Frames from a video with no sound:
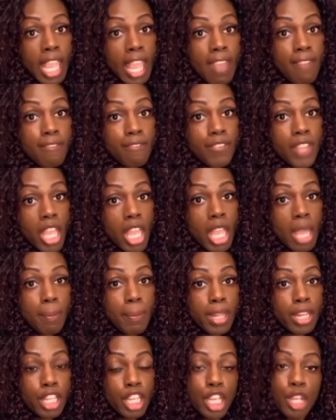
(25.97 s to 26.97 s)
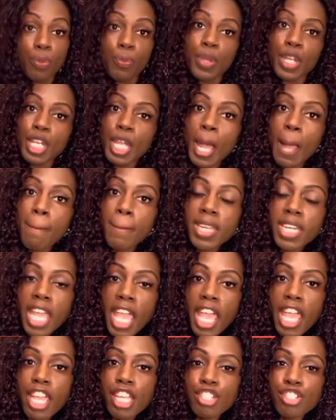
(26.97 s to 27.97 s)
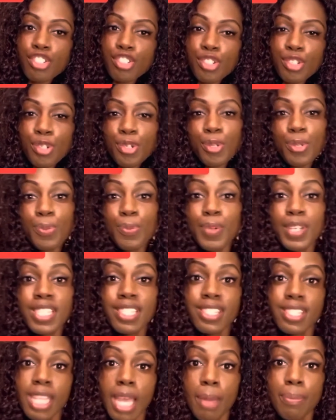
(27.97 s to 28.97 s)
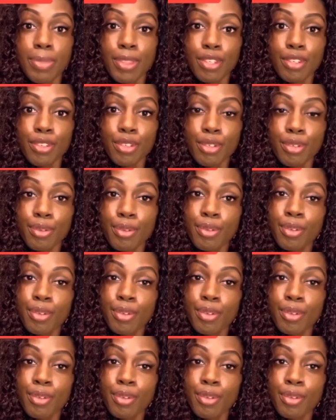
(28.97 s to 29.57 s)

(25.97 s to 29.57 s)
and family, we coming at you with something new.